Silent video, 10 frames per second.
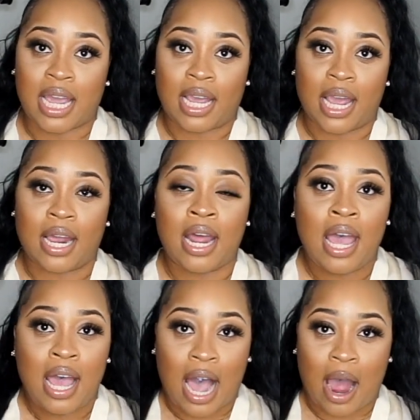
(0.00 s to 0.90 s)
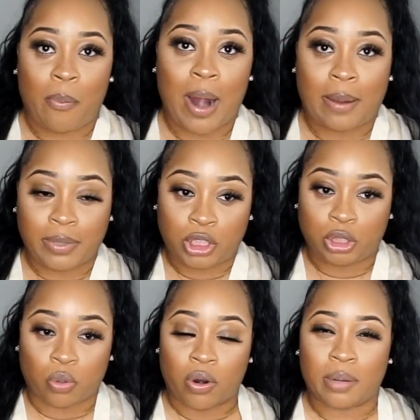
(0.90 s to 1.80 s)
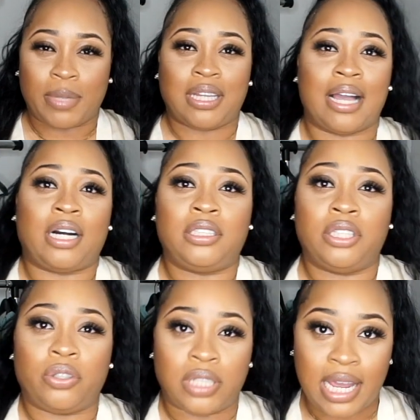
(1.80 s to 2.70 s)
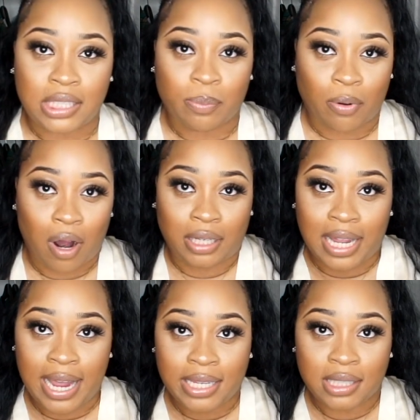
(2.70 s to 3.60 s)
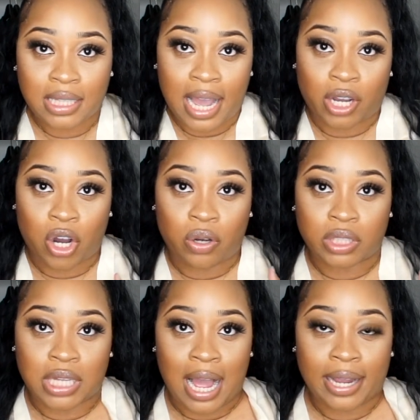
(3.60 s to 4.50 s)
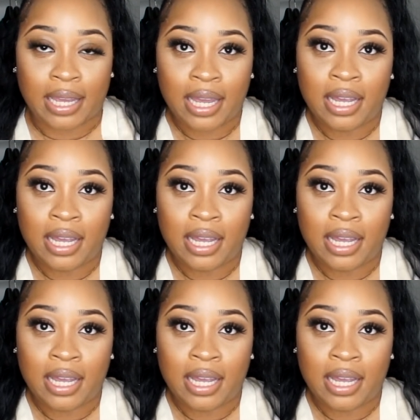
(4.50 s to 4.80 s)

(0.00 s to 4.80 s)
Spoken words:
and I'll probably just order me like a little lace bralette that goes like,